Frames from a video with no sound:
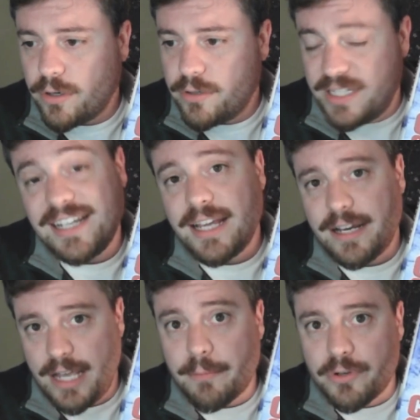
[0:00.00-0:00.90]
D-Day,
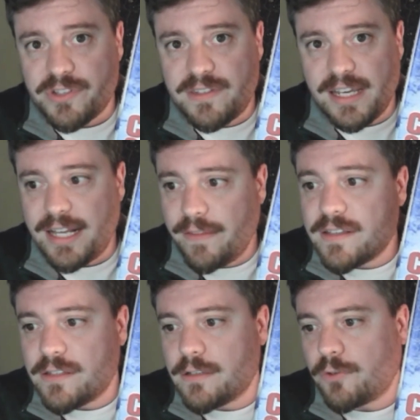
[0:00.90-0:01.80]
Ambrose's D-Day. And
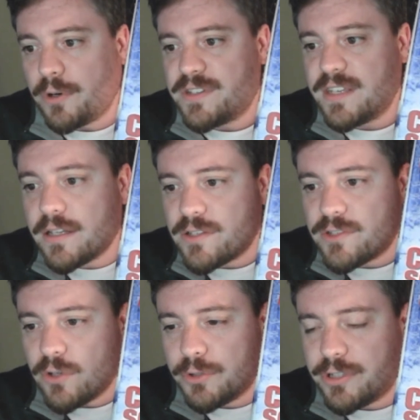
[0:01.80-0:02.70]
this is, of course, Citizen
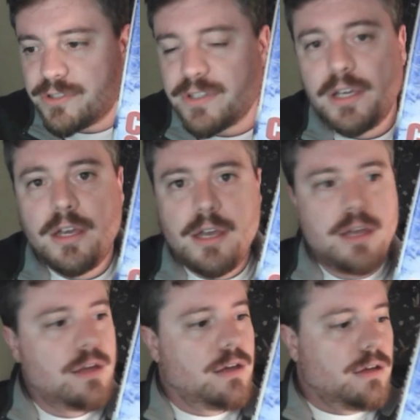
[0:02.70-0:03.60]
Soldiers.
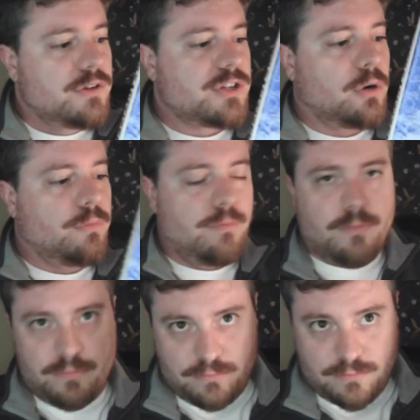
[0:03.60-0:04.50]
So
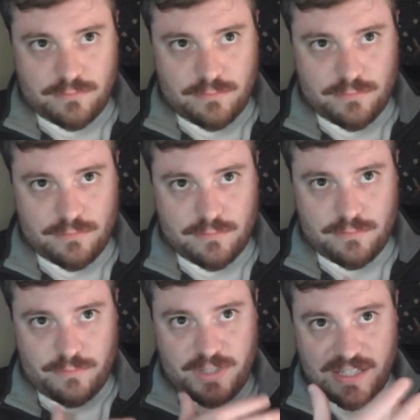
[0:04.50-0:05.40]

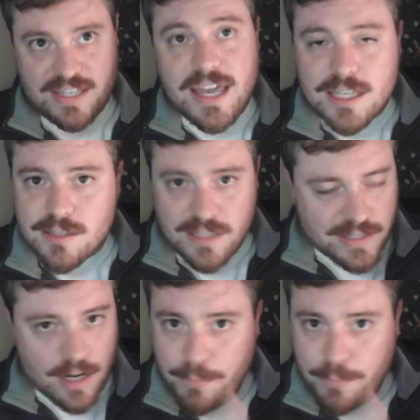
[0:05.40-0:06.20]
this kind of